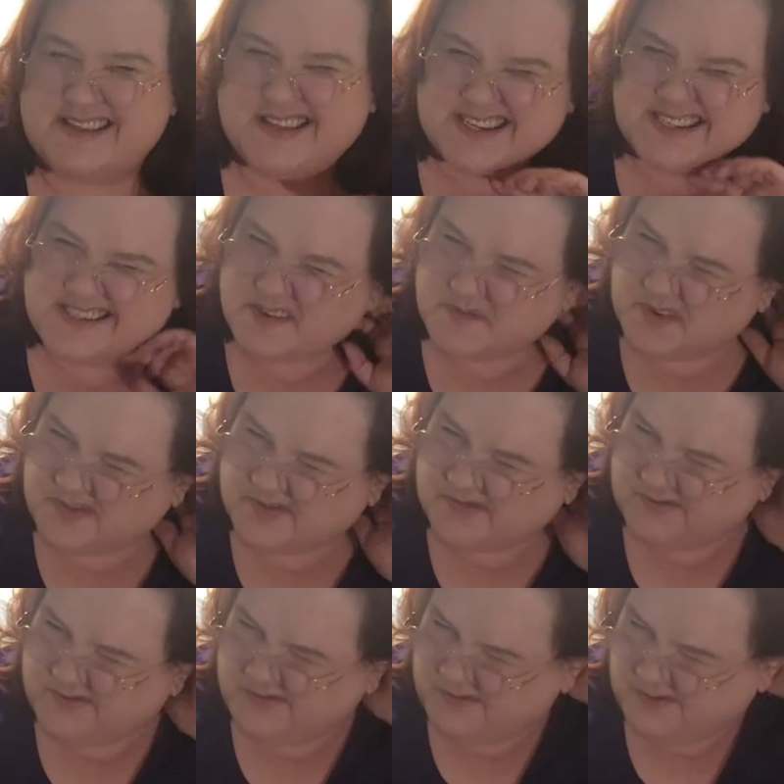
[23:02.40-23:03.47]
I think it's number
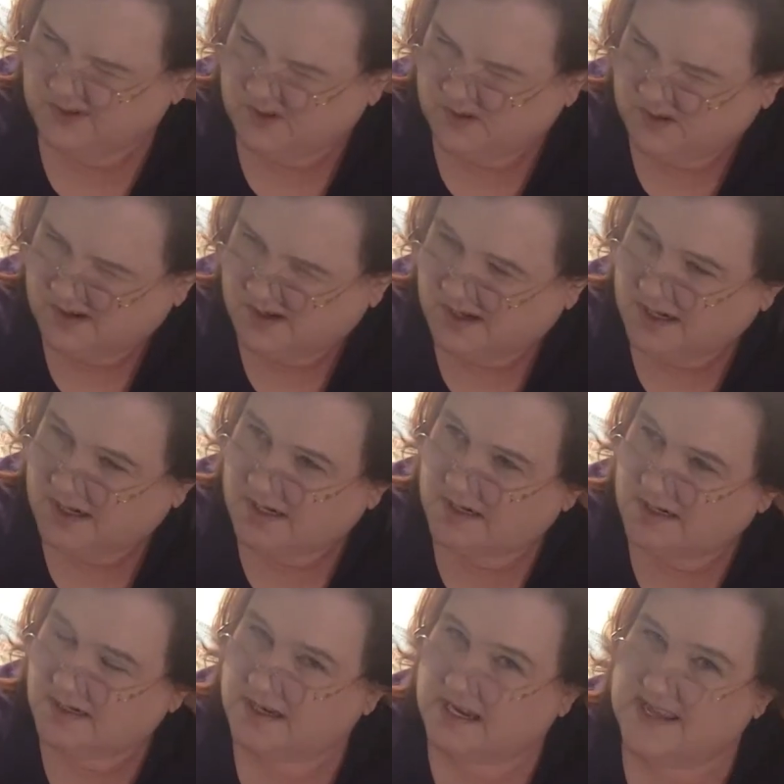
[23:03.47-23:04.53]
4.
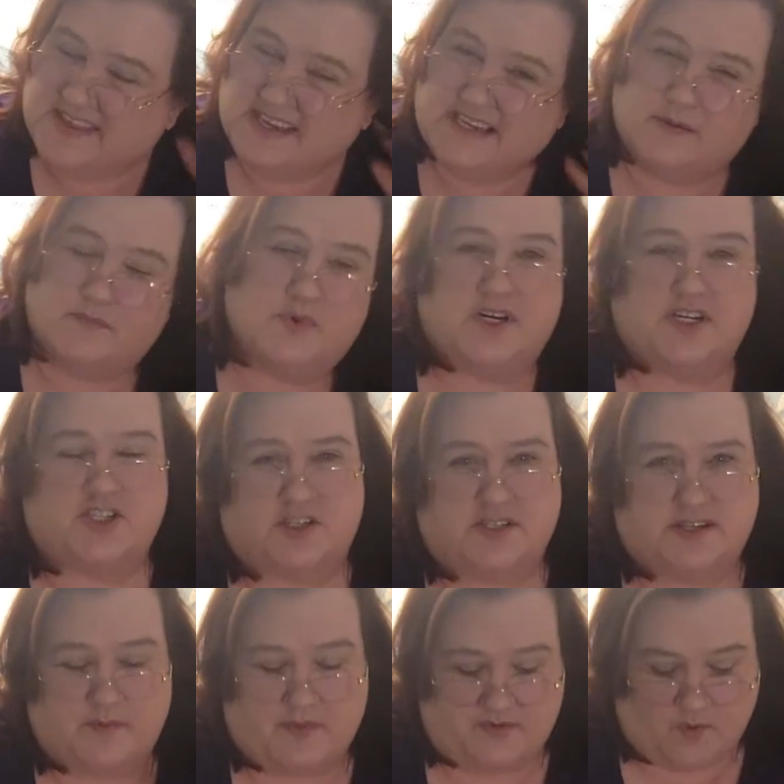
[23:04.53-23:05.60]
I'm pretty sure it's
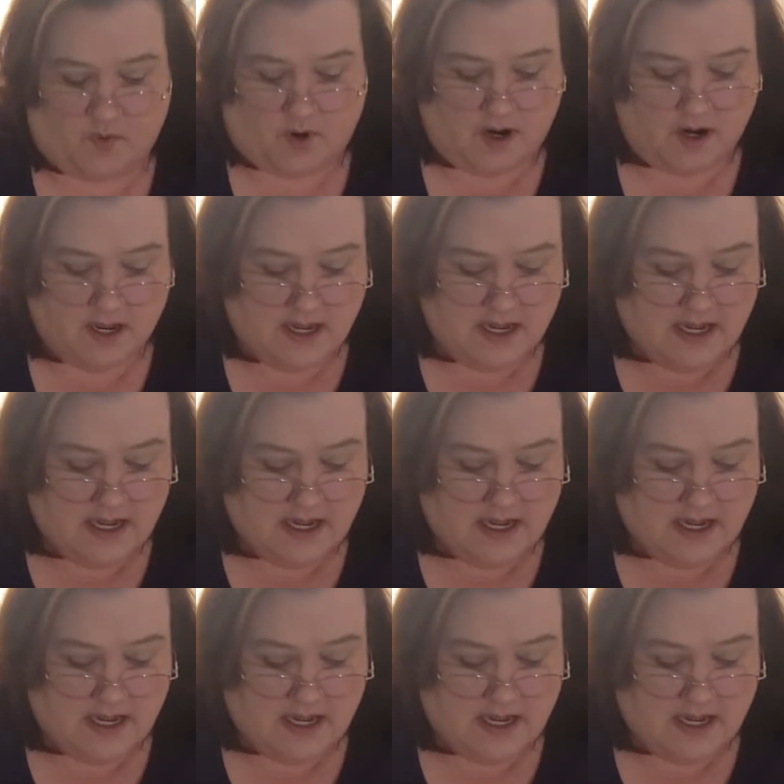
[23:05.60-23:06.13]
number 4.